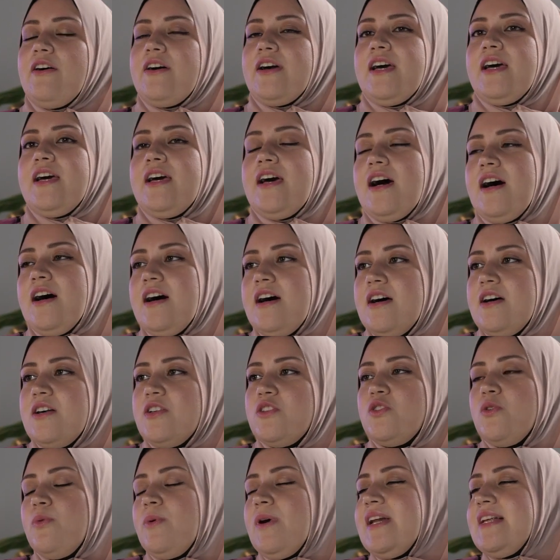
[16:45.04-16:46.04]
Okay,
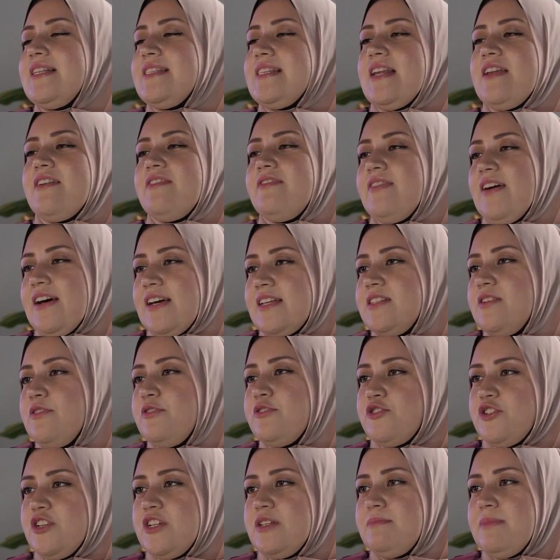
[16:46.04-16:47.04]
so what is an
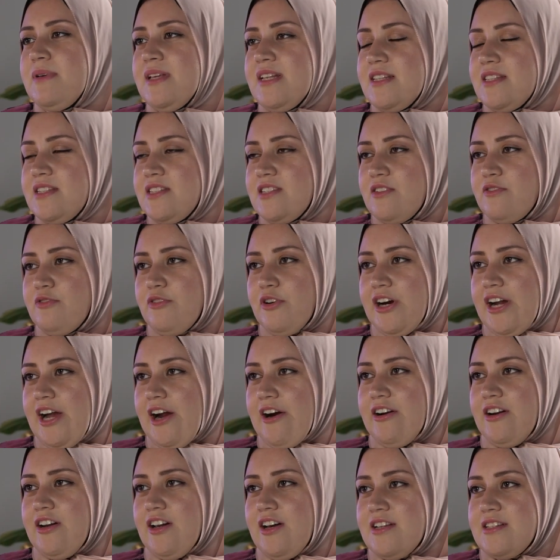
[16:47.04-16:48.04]
effective treatment for
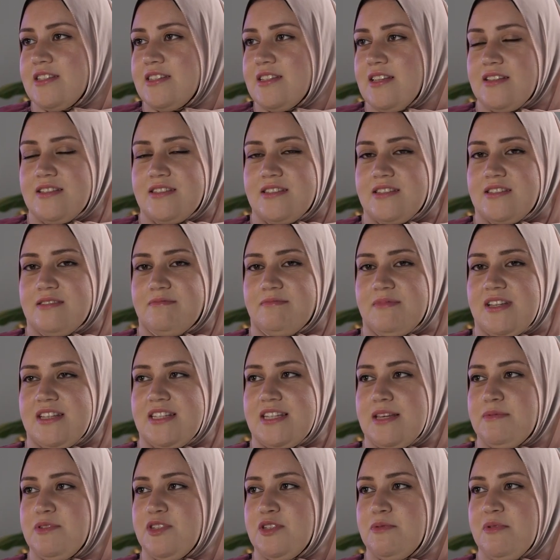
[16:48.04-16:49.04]
hair loss, since
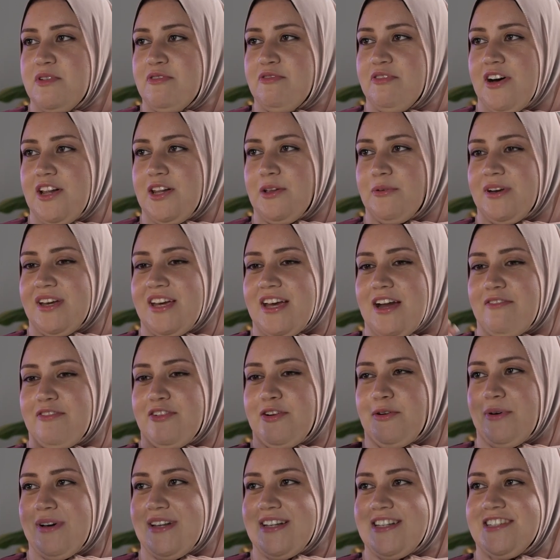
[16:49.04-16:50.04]
it seems to be following
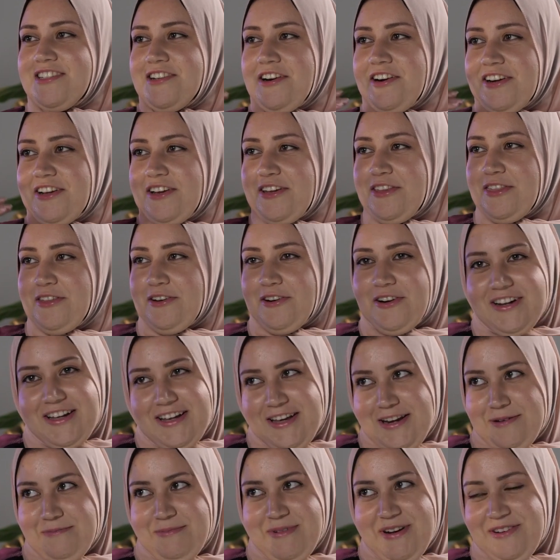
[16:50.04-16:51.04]
everyone starting
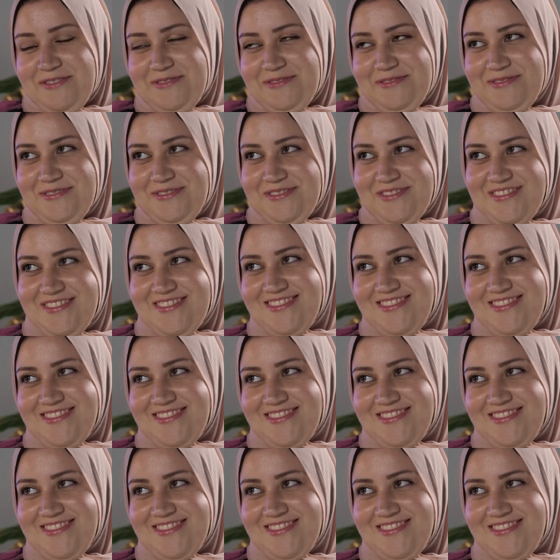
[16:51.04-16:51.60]
30 and above?